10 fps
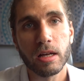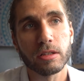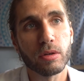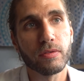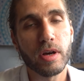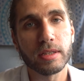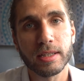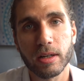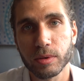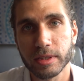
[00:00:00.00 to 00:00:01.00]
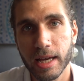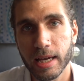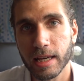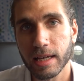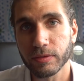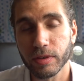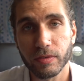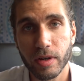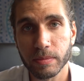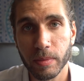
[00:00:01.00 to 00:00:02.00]
So the first thing I would say is, for the
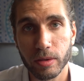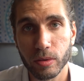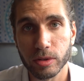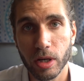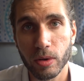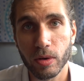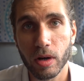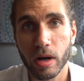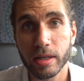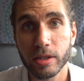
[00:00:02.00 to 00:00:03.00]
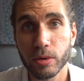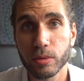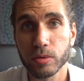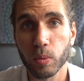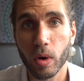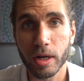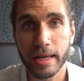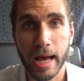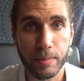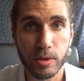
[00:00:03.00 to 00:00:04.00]
first month or so, I used 1
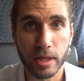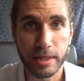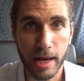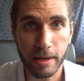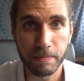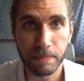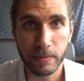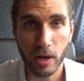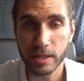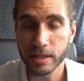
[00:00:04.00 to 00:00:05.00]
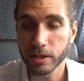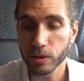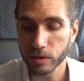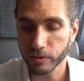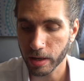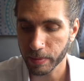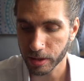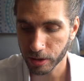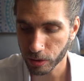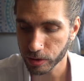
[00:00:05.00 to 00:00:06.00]
capsule a day. I didn't use the
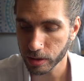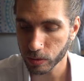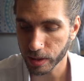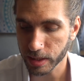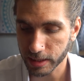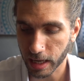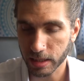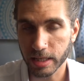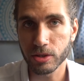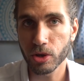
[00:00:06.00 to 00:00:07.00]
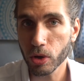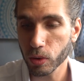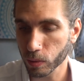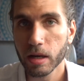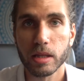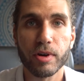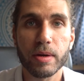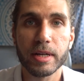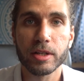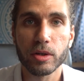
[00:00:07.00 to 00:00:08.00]
recommended dosage, which is actually 2. The
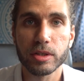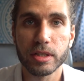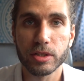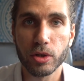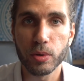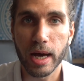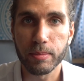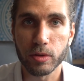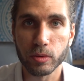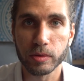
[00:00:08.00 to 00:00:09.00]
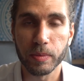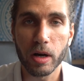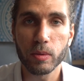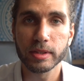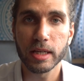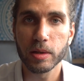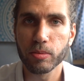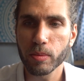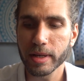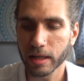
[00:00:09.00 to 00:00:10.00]
recommended dosage is 2 capsules, but I would say you could
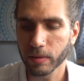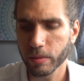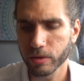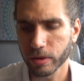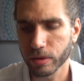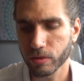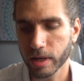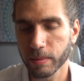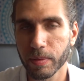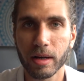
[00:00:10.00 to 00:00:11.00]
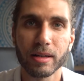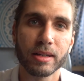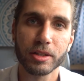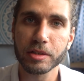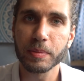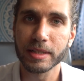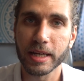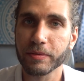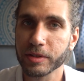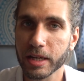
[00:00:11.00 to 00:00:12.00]
probably get away with doing 3, but just to be
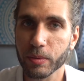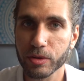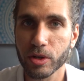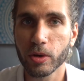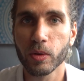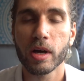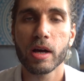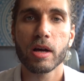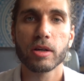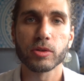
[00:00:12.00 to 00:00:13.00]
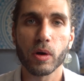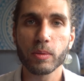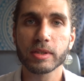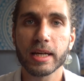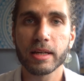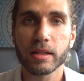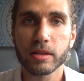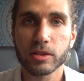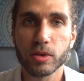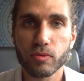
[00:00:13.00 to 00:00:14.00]
safe, stick with 2. So I would say,
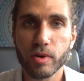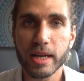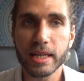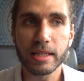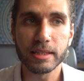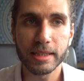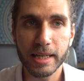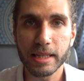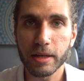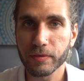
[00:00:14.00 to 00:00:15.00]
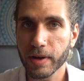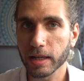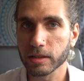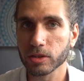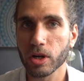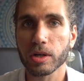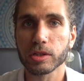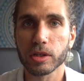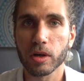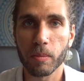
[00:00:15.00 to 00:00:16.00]
to really see the effects start
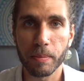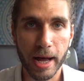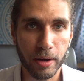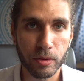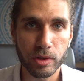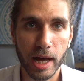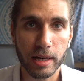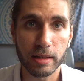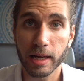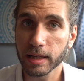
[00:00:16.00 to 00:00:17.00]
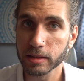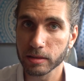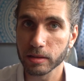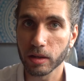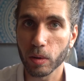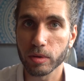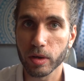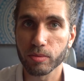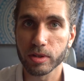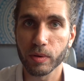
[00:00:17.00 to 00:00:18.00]
to compound, and that is the
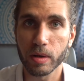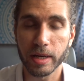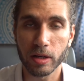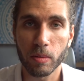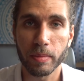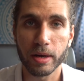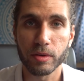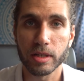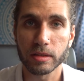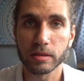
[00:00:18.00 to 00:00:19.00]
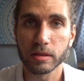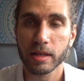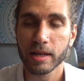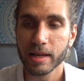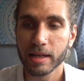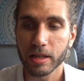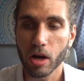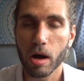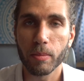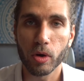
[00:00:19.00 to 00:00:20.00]
operative word being compound, it doesn't
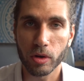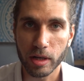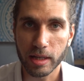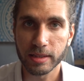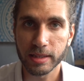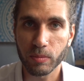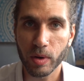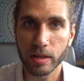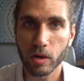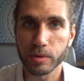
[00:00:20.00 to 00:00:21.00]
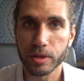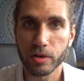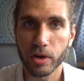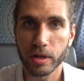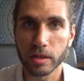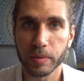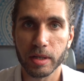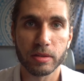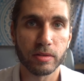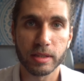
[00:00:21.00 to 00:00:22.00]
come on in the same way that OptiNeuro does
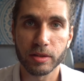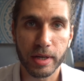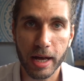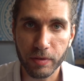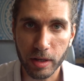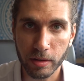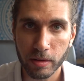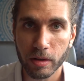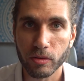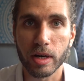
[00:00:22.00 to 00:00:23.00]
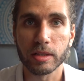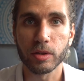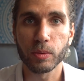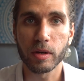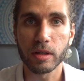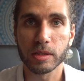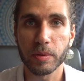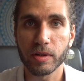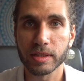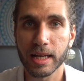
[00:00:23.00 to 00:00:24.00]
because there's no caffeine, right? So you won't
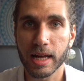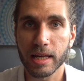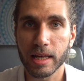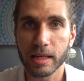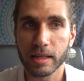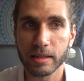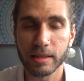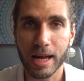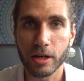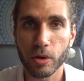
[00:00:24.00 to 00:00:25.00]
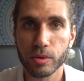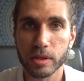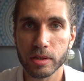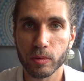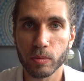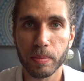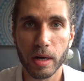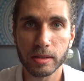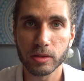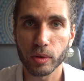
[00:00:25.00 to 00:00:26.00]
experience that noticeable
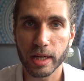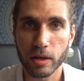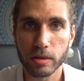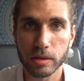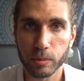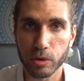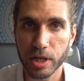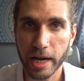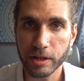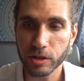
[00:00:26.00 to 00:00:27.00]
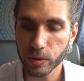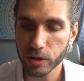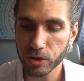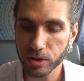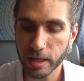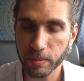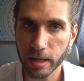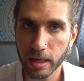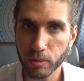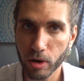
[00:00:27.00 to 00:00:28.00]
buzz or that noticeable change when you just take Mind Lab